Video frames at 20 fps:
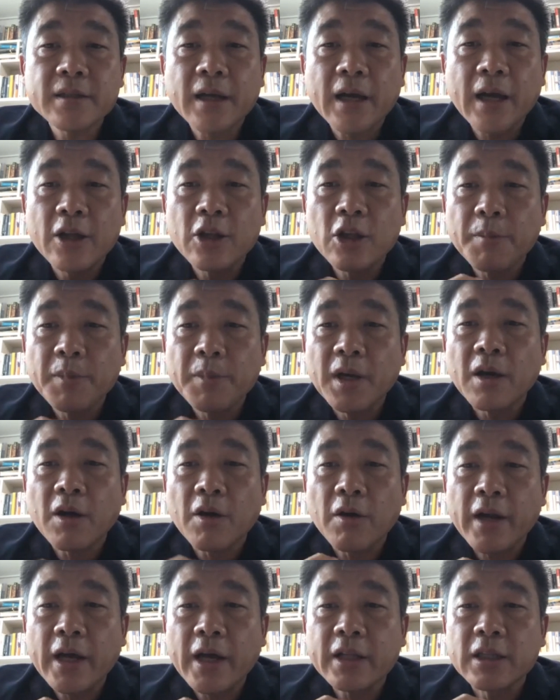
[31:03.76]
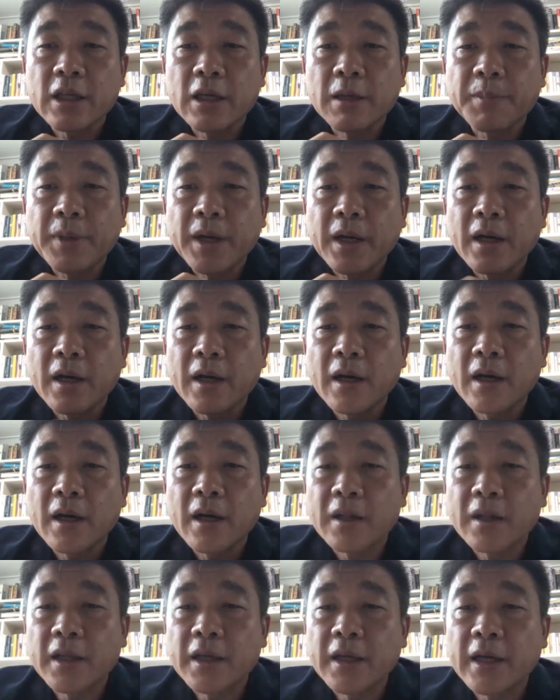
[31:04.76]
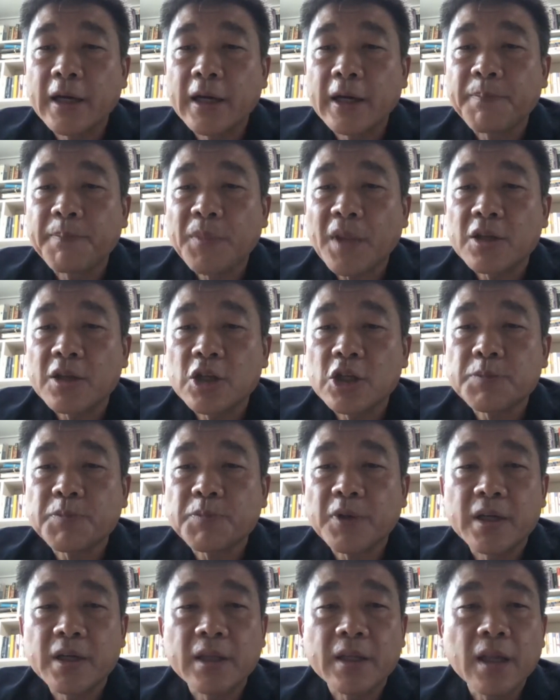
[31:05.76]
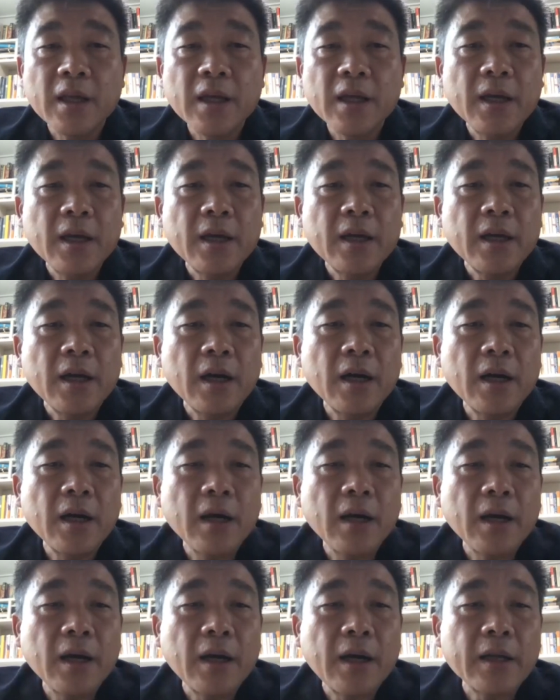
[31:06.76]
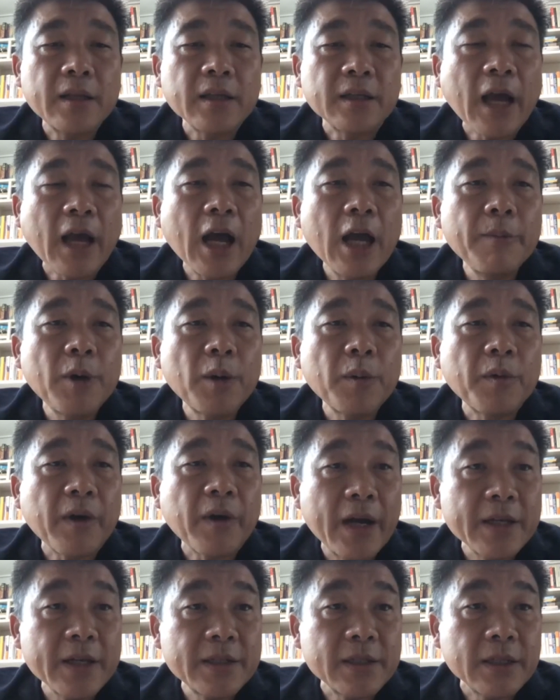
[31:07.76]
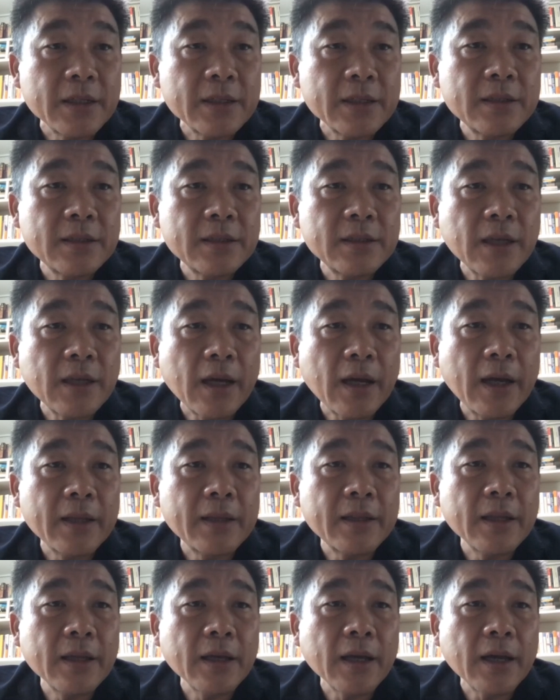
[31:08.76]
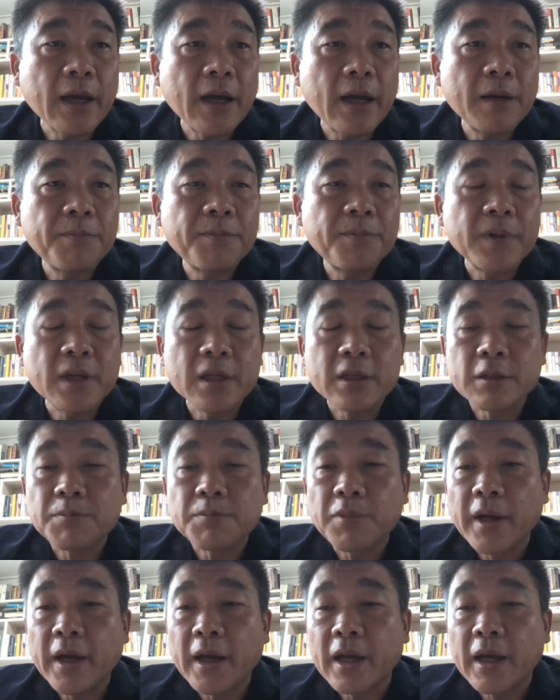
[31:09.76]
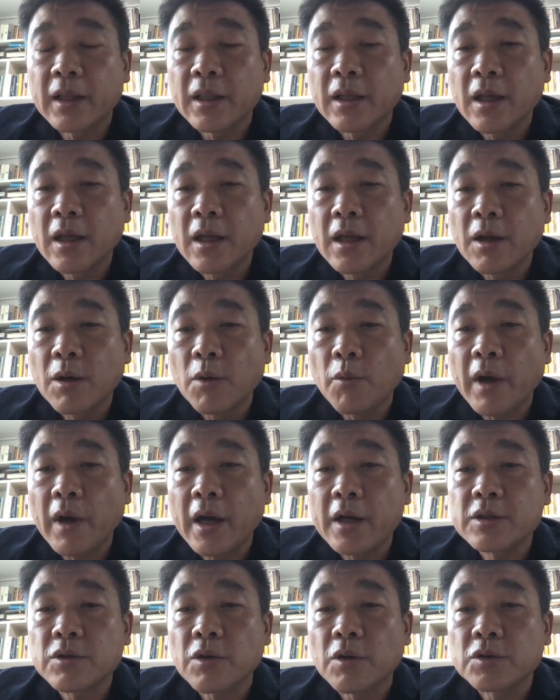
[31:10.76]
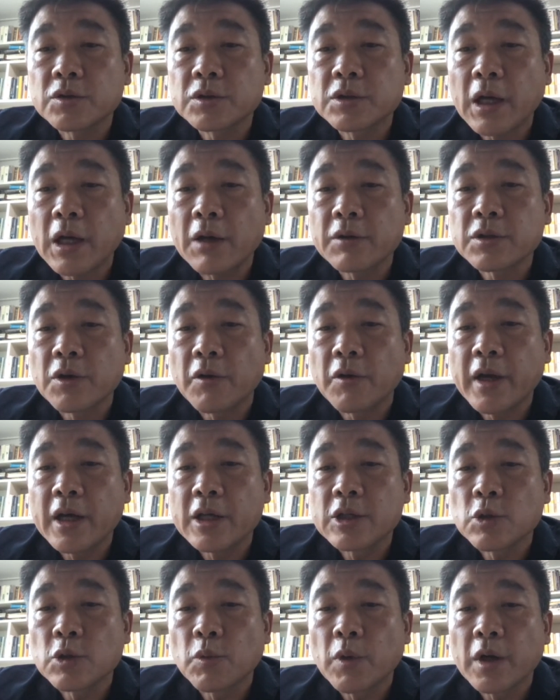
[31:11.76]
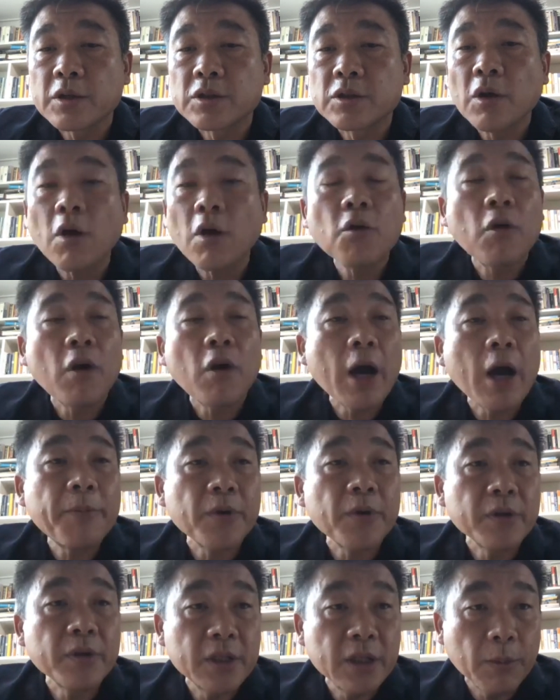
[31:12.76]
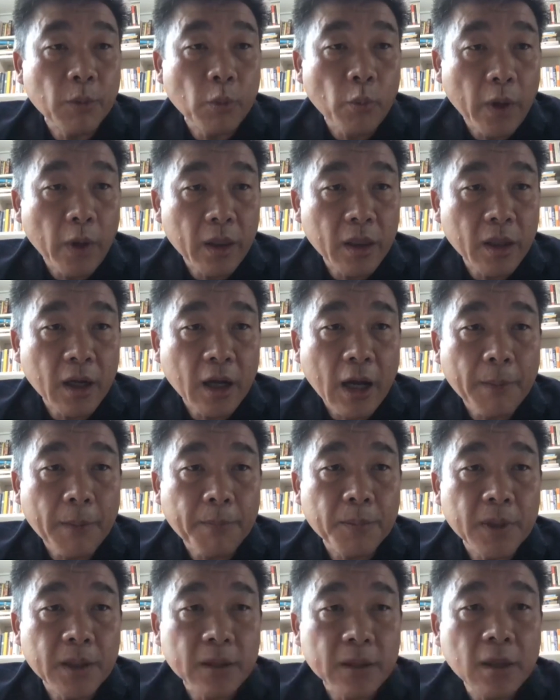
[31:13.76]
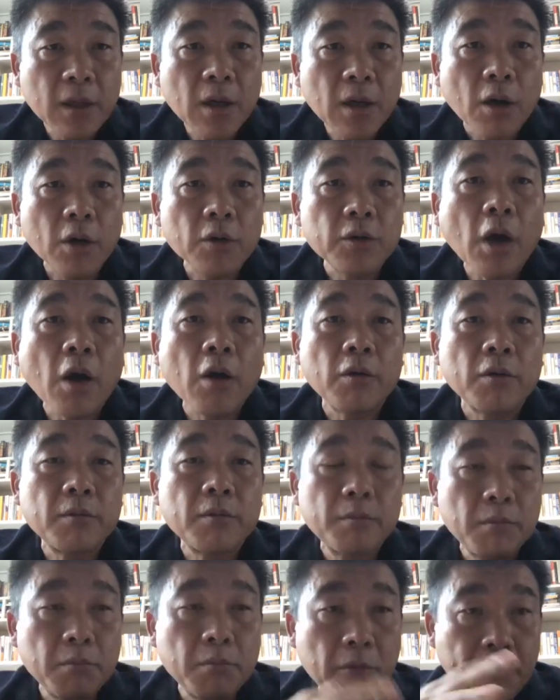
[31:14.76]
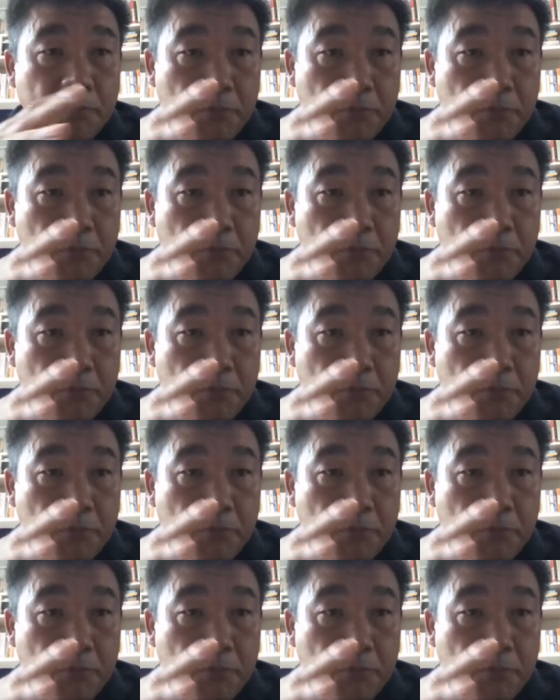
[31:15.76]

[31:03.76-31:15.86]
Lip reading: this kind of a collective discipline at the time of crisis, I think have explained why South Koreans were so cooperative with the government. Although